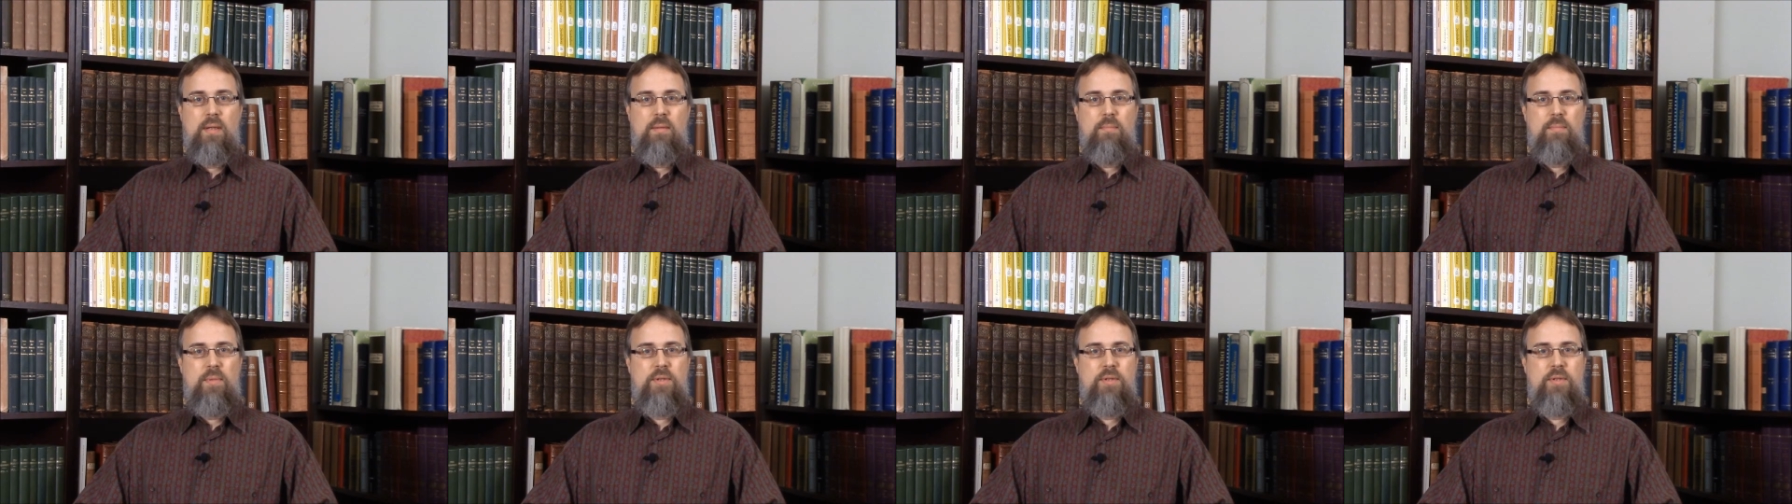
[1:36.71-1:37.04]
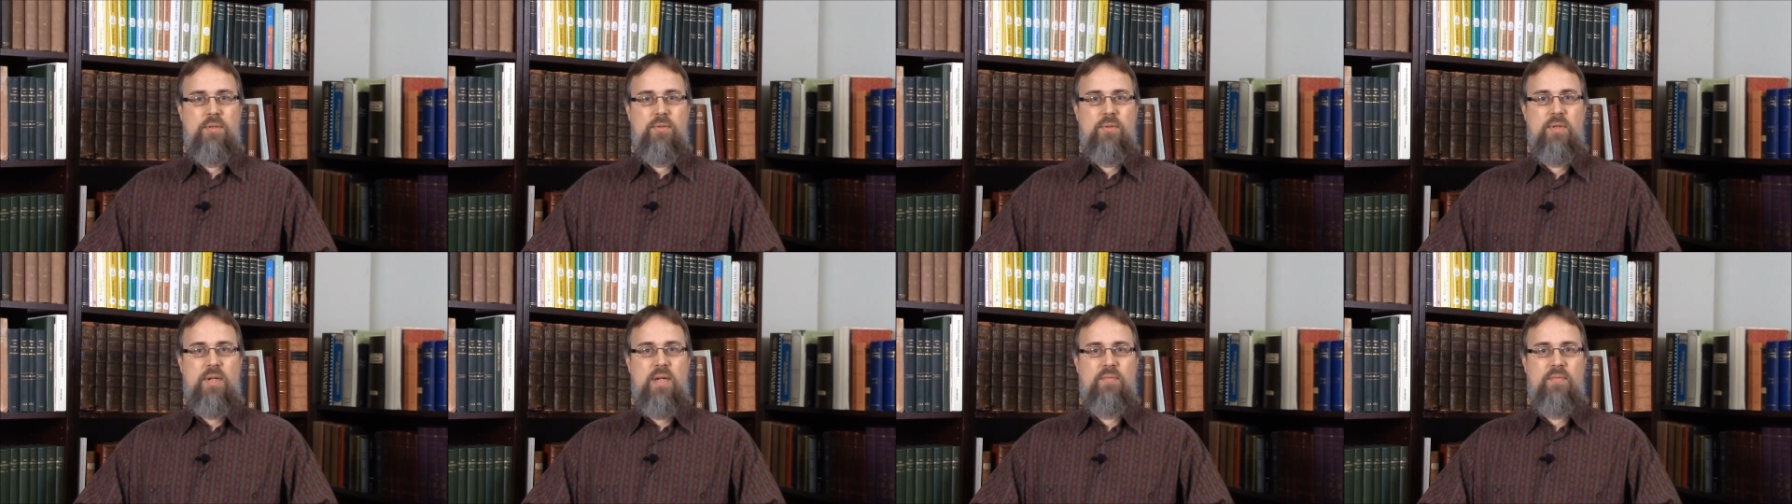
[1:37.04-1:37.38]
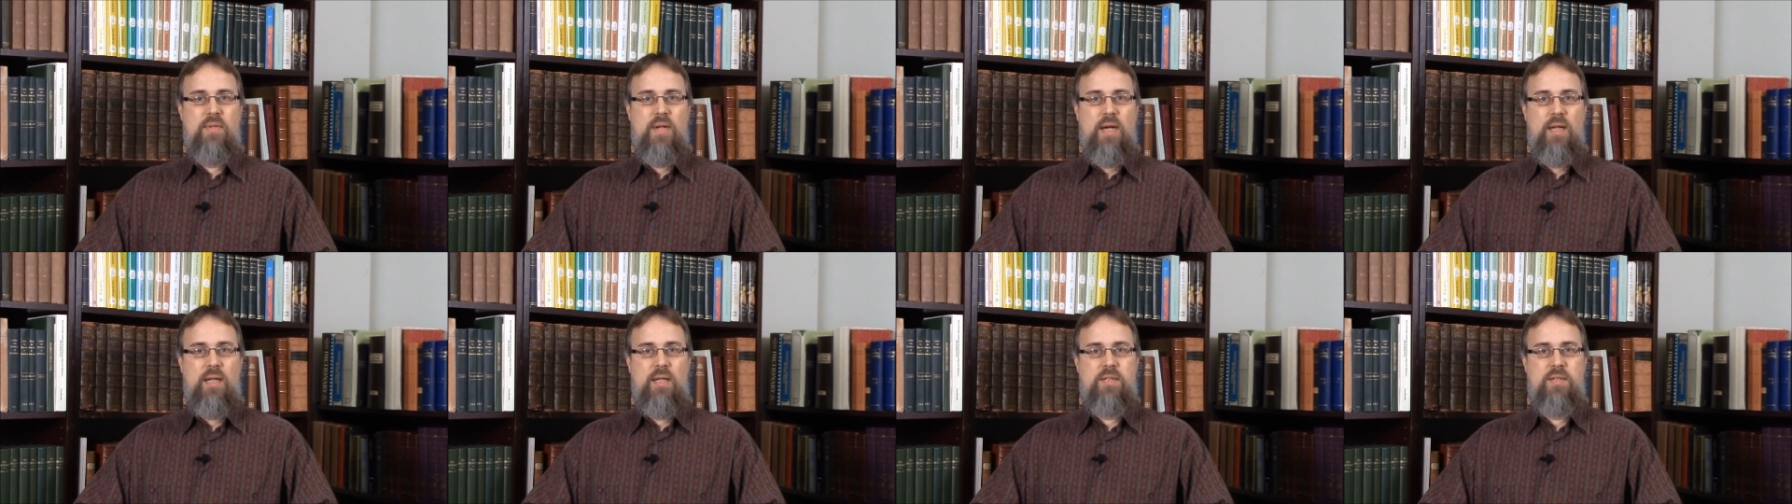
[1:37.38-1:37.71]
but the tree of
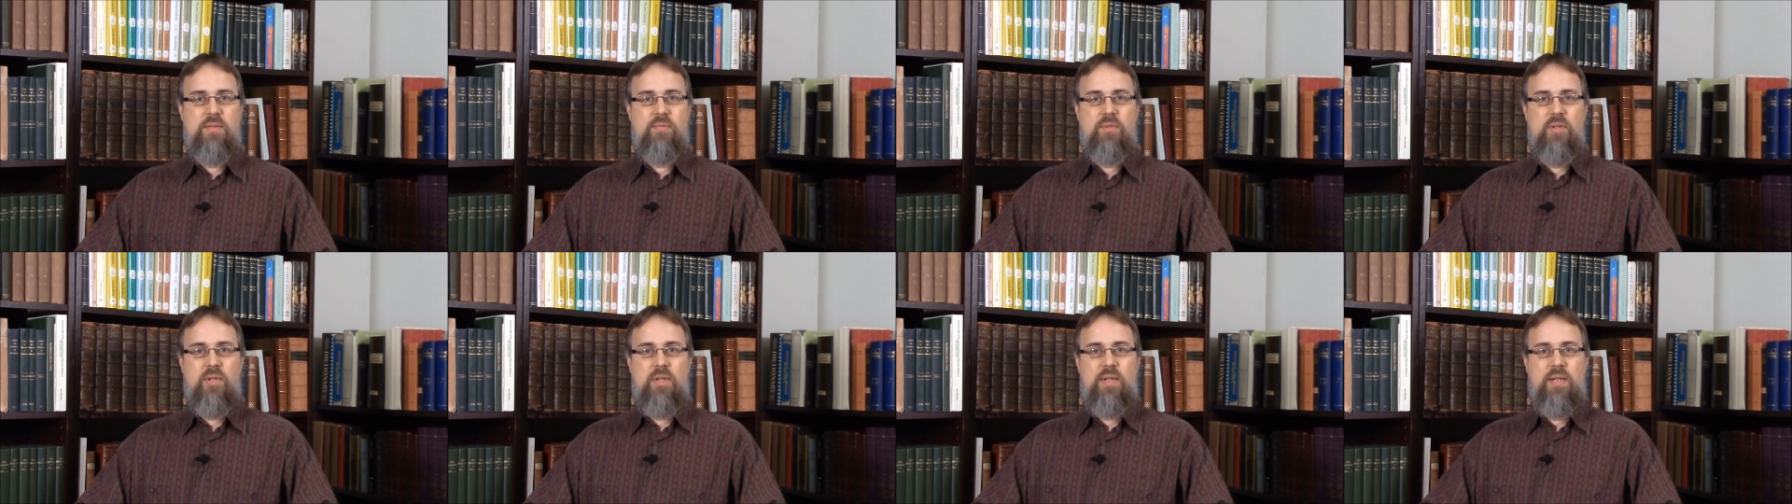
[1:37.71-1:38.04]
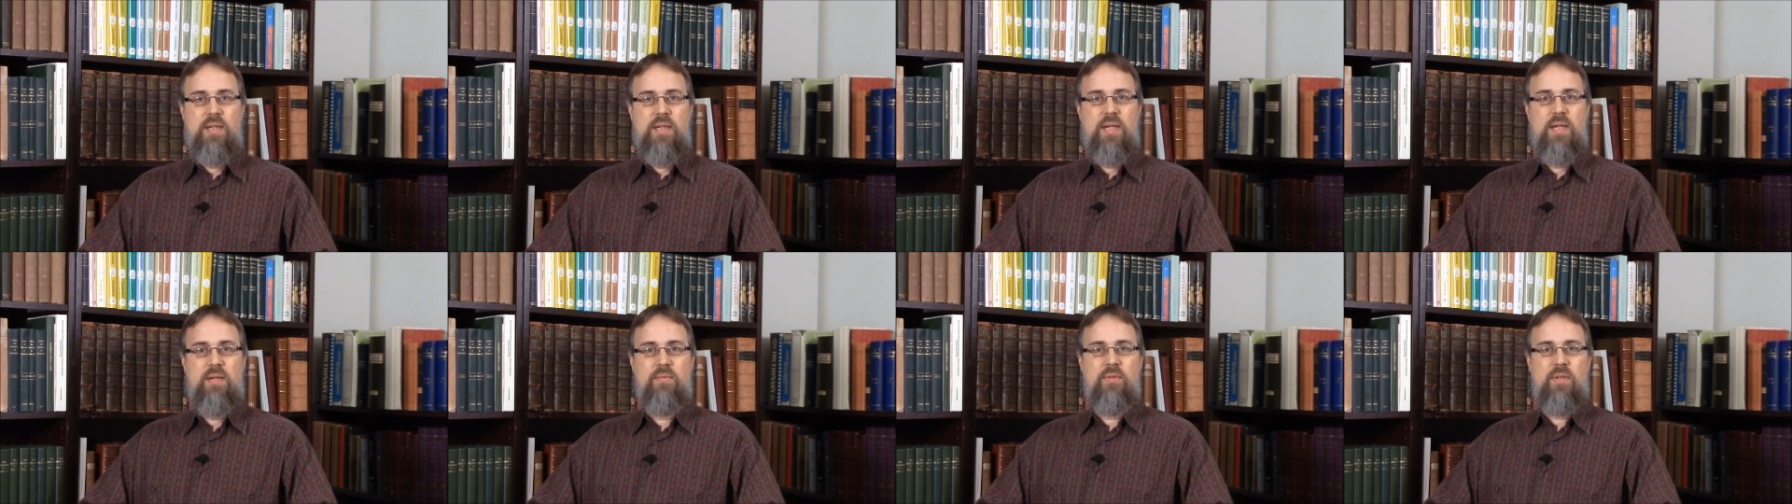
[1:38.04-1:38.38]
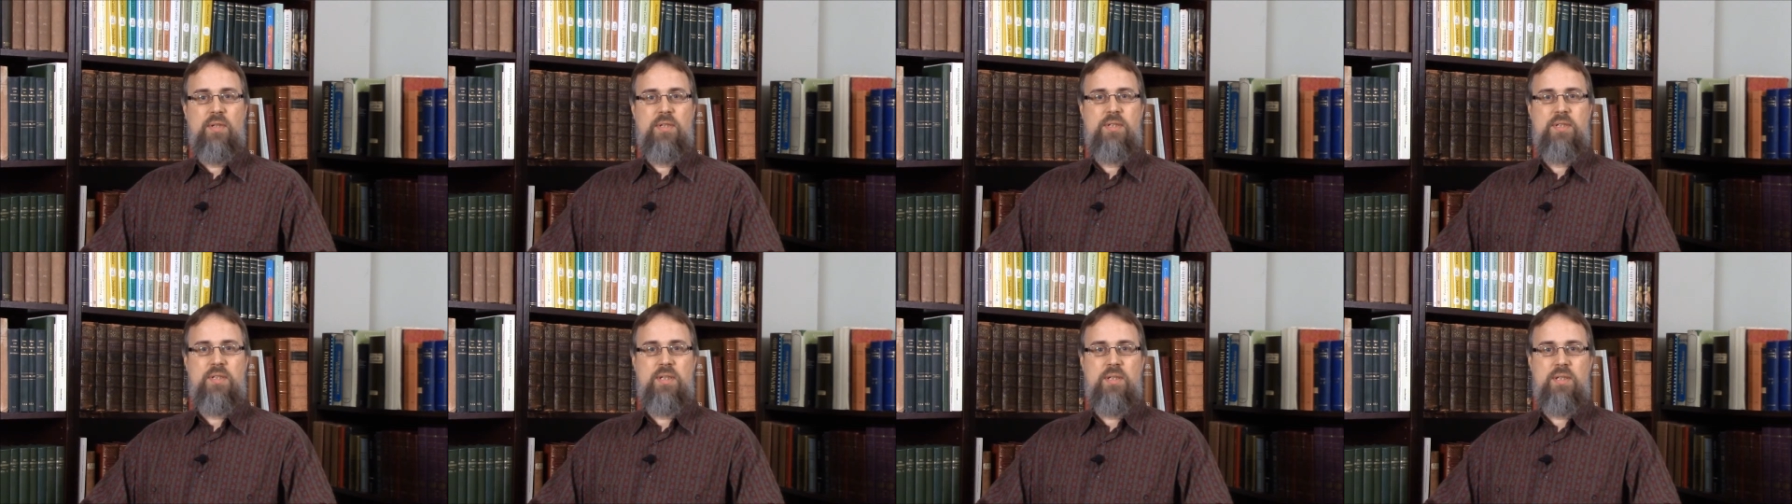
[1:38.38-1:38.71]
knowledge of good and evil
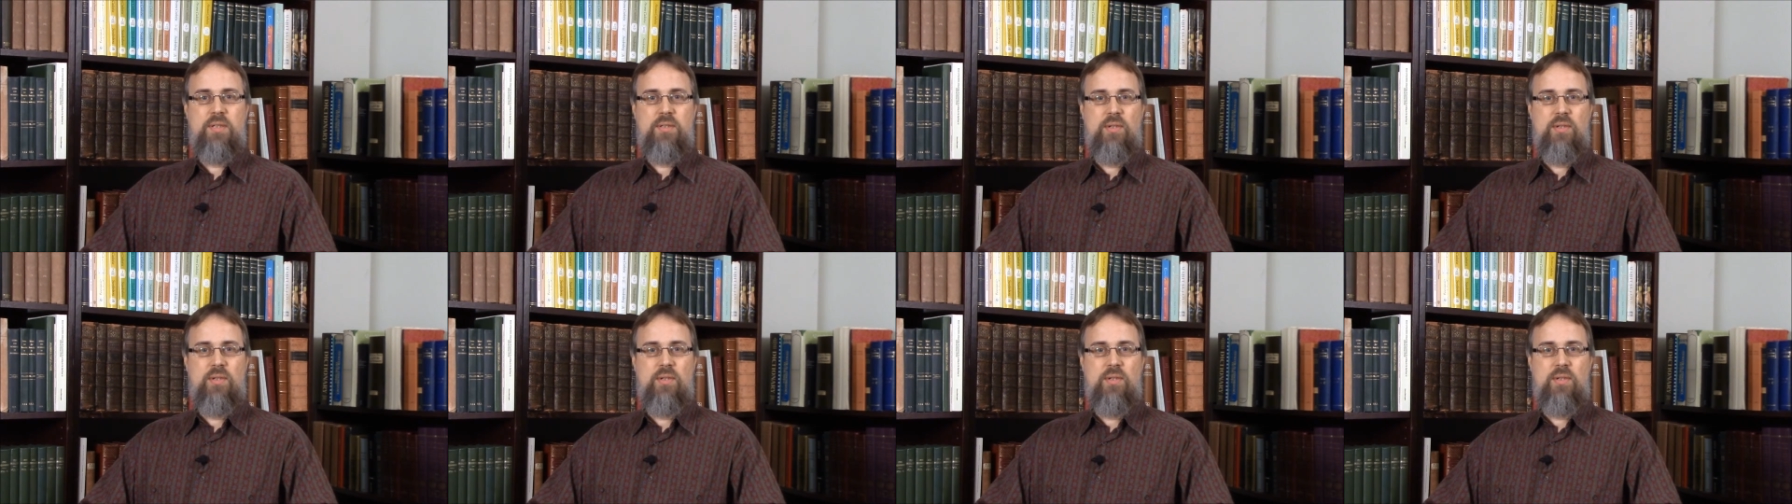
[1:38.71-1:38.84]
is just